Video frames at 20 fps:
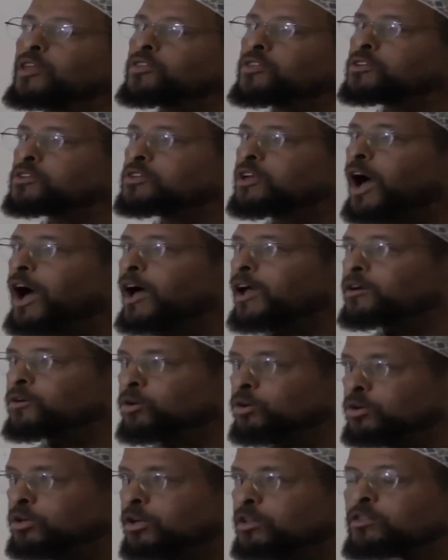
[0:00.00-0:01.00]
at the sky,
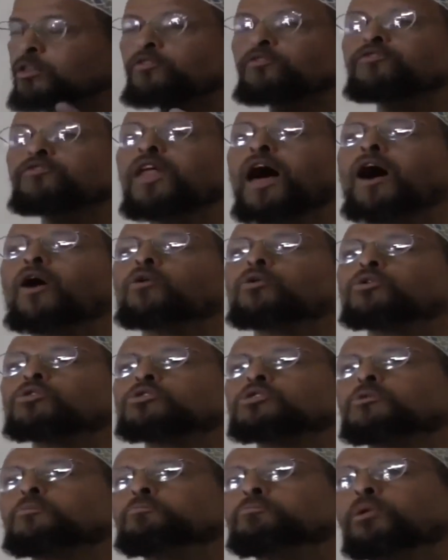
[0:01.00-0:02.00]
look at the
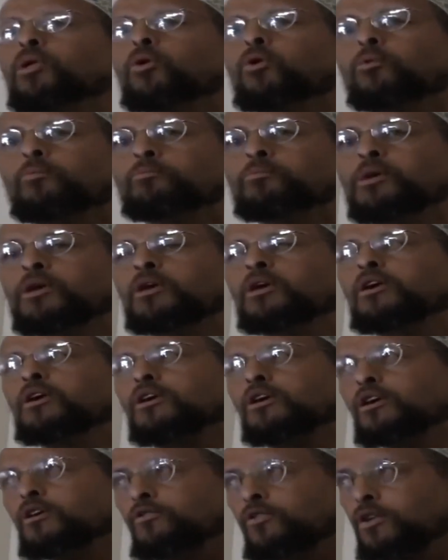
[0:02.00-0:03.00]
flowers in bloom,
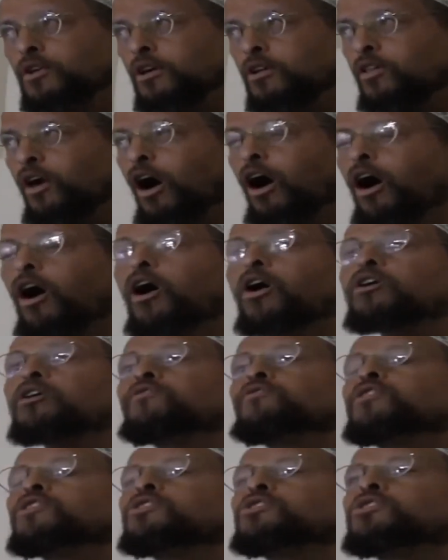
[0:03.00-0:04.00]
even in the heart
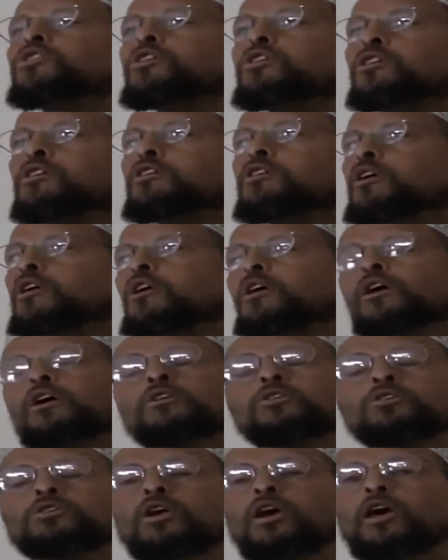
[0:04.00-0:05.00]
of the city,
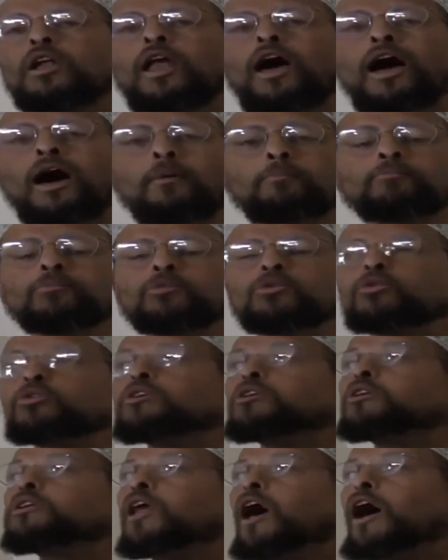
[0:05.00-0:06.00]
and say,
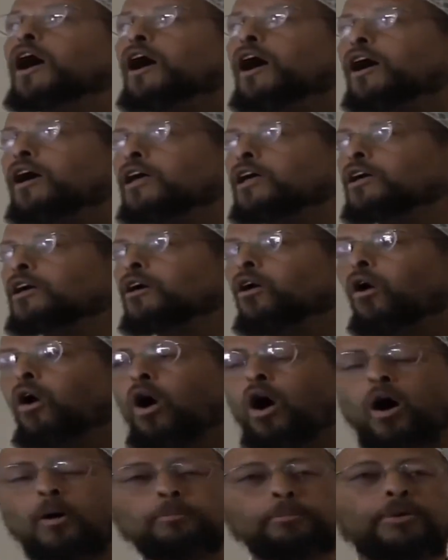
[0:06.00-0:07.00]
Alhamdulillah.
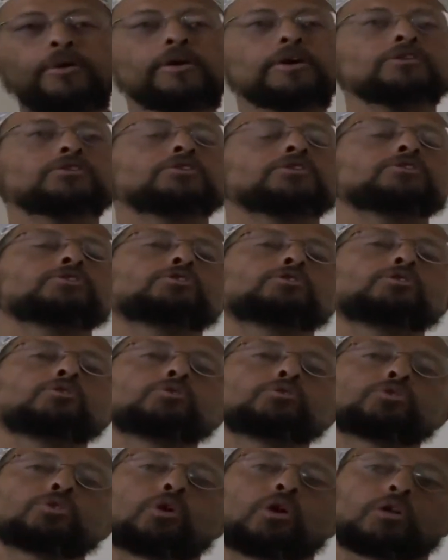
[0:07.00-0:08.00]
All praise is
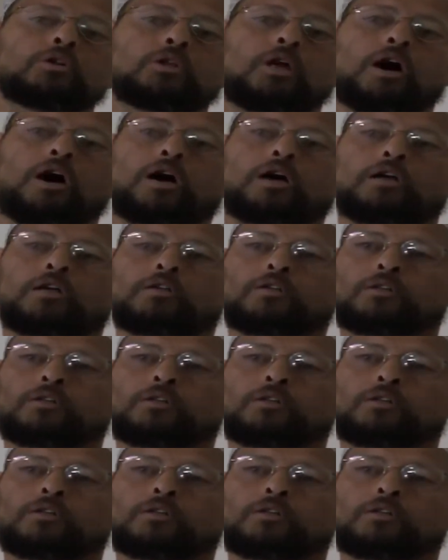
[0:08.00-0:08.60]
due to Allah.